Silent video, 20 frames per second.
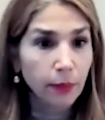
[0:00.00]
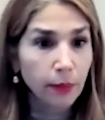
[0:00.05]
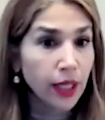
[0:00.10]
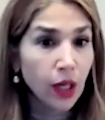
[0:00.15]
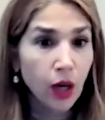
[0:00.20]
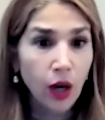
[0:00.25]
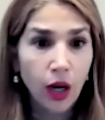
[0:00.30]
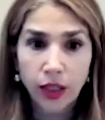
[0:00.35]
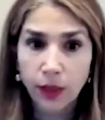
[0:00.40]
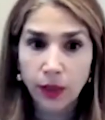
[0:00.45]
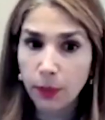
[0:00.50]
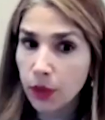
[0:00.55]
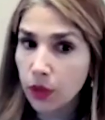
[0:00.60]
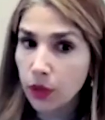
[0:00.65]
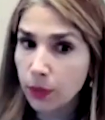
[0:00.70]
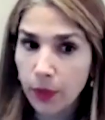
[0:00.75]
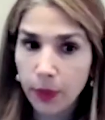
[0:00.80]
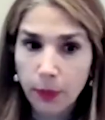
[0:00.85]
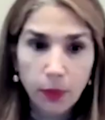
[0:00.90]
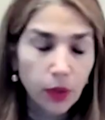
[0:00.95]
In
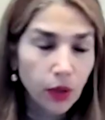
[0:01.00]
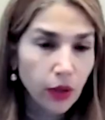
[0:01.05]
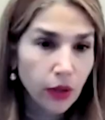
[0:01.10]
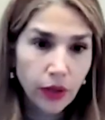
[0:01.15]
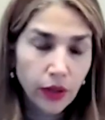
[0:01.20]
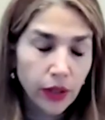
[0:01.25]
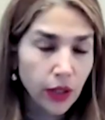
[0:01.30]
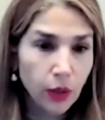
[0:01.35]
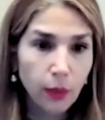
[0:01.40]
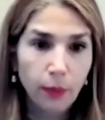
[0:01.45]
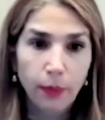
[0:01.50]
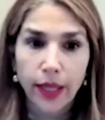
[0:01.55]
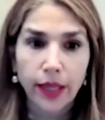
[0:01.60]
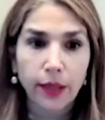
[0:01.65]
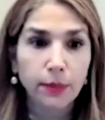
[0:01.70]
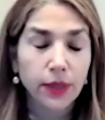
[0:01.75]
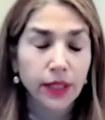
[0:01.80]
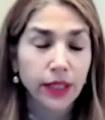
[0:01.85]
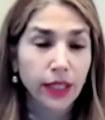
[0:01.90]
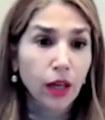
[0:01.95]
hospitals, people are, you know, by
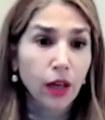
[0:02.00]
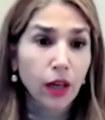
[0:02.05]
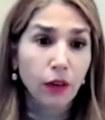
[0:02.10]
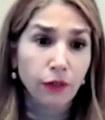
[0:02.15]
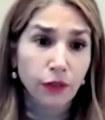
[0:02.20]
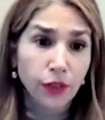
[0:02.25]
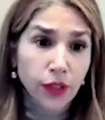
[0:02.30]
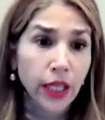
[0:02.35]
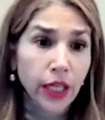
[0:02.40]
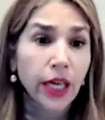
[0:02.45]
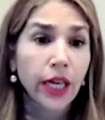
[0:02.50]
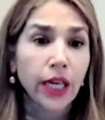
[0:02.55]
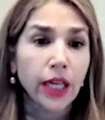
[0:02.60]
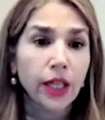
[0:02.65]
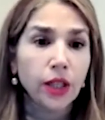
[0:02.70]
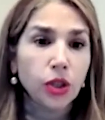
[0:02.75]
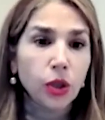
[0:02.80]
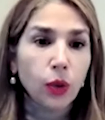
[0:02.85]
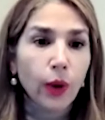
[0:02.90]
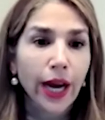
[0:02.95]
themselves.
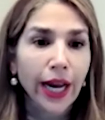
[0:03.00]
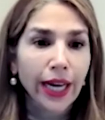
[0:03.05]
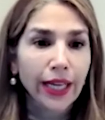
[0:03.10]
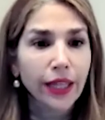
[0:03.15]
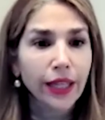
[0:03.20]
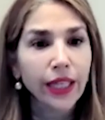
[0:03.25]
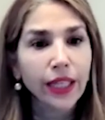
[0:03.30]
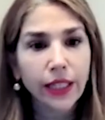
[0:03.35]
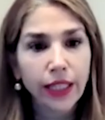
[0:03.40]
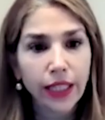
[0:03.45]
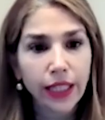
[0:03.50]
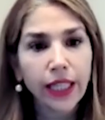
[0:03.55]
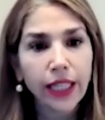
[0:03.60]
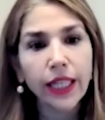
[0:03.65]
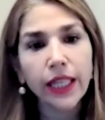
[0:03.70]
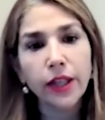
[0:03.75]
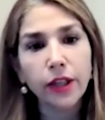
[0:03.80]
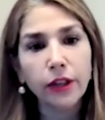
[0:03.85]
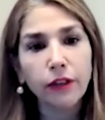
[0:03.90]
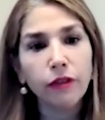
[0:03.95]
So I think the
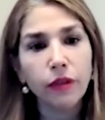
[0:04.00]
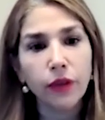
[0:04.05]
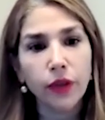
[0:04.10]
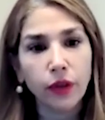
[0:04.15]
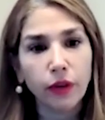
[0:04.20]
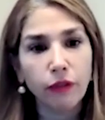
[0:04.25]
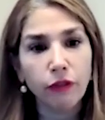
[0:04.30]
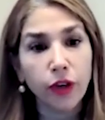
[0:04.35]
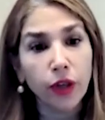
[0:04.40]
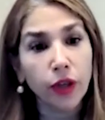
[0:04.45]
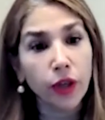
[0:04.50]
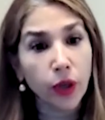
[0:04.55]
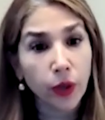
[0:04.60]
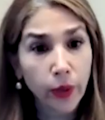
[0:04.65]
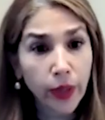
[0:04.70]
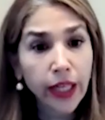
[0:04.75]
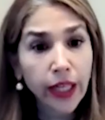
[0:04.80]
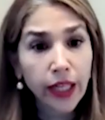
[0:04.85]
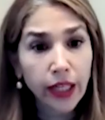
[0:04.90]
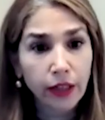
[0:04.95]
key here for
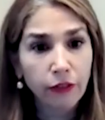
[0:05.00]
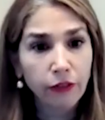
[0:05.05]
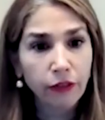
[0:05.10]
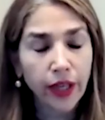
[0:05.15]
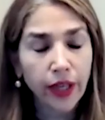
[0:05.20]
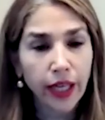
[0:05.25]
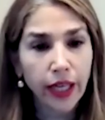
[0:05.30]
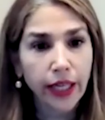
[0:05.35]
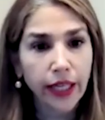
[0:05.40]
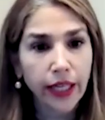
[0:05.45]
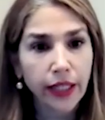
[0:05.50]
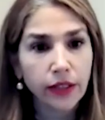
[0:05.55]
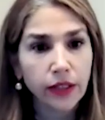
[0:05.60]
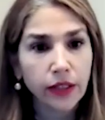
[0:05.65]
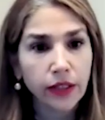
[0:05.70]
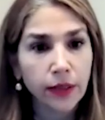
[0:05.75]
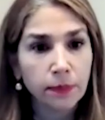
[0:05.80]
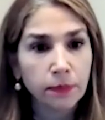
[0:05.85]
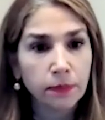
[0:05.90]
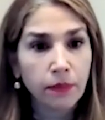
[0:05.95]
grief
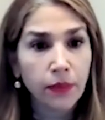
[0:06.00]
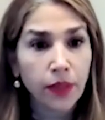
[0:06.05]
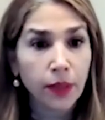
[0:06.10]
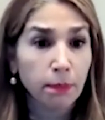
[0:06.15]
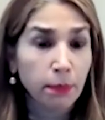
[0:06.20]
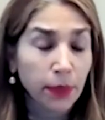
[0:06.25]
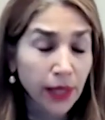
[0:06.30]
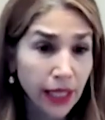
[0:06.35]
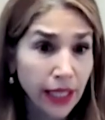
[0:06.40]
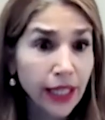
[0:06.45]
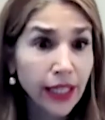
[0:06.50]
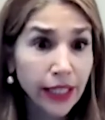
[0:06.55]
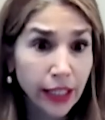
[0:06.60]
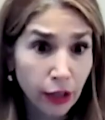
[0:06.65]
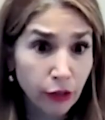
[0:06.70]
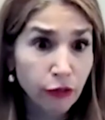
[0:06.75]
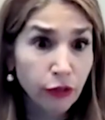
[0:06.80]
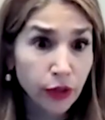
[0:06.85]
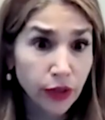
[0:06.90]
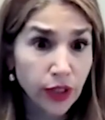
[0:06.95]
is being
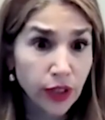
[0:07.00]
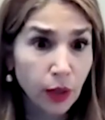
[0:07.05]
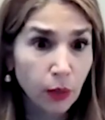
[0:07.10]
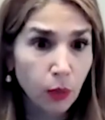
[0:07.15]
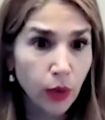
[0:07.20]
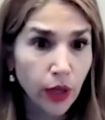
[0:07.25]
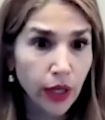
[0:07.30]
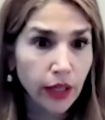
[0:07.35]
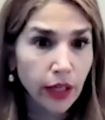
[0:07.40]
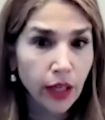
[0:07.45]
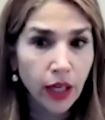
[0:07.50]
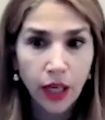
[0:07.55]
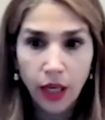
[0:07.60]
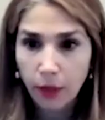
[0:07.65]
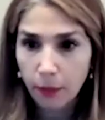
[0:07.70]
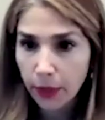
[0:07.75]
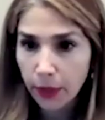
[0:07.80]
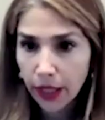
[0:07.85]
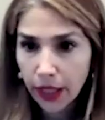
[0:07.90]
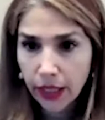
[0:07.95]
there for someone,
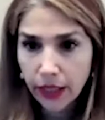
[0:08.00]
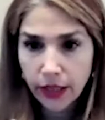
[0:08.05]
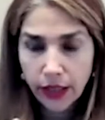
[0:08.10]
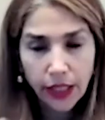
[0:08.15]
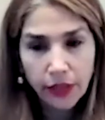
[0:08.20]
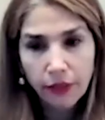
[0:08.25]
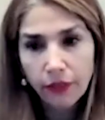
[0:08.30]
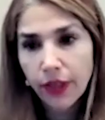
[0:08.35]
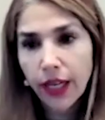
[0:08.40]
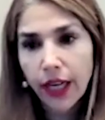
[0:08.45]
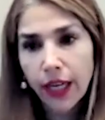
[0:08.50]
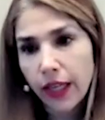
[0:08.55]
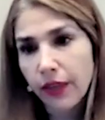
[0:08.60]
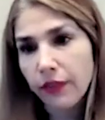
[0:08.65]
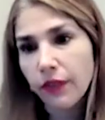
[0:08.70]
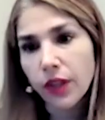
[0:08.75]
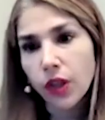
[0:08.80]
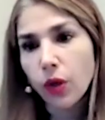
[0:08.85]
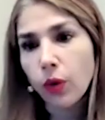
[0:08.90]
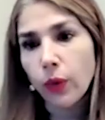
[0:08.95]
because
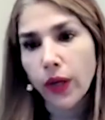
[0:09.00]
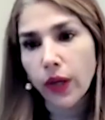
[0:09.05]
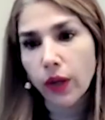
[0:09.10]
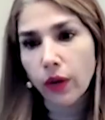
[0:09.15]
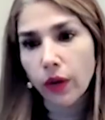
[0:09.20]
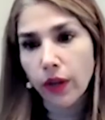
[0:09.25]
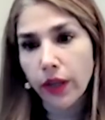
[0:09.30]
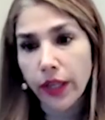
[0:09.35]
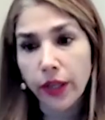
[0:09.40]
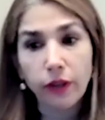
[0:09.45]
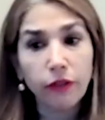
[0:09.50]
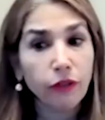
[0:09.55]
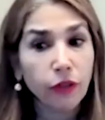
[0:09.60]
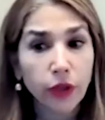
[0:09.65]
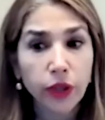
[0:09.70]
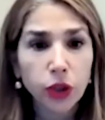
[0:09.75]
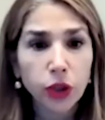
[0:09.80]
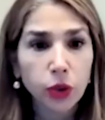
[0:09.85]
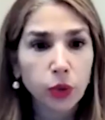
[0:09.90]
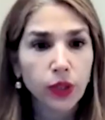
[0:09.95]
even though we are here
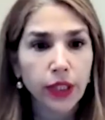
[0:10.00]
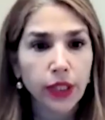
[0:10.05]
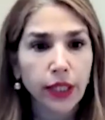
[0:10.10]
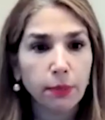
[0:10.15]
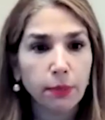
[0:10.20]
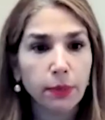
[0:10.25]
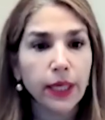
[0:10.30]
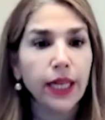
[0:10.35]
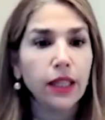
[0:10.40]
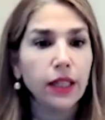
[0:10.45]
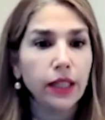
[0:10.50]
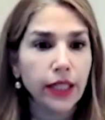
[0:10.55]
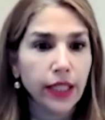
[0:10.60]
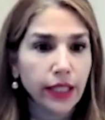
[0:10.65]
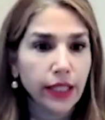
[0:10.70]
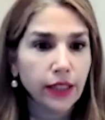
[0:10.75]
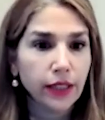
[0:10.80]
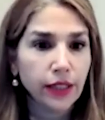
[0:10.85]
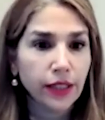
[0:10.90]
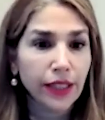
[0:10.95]
virtually, but at
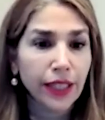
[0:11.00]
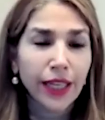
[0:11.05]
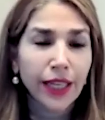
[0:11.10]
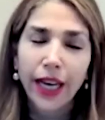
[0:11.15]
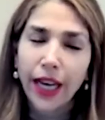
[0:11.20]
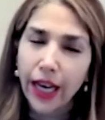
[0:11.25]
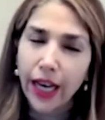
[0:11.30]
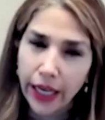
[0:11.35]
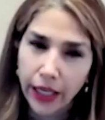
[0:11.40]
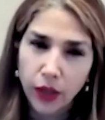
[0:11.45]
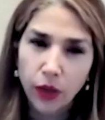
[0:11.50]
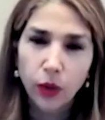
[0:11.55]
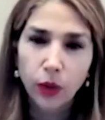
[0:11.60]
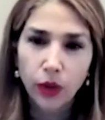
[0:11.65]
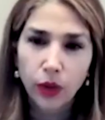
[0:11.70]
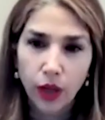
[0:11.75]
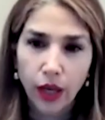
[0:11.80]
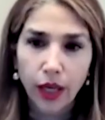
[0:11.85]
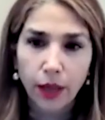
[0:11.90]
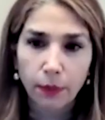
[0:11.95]
least I know a
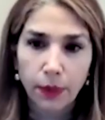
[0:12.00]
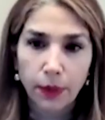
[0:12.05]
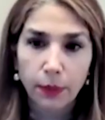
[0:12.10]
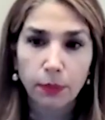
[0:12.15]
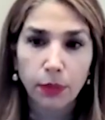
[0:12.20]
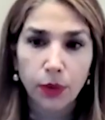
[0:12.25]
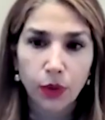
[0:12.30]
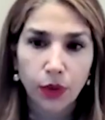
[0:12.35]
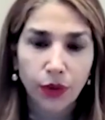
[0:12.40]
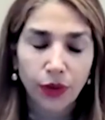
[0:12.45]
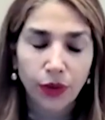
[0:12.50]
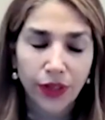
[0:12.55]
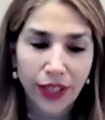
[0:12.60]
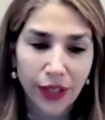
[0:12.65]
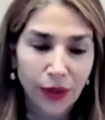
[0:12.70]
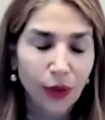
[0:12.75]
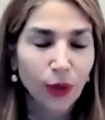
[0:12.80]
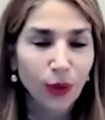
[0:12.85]
lot of people that are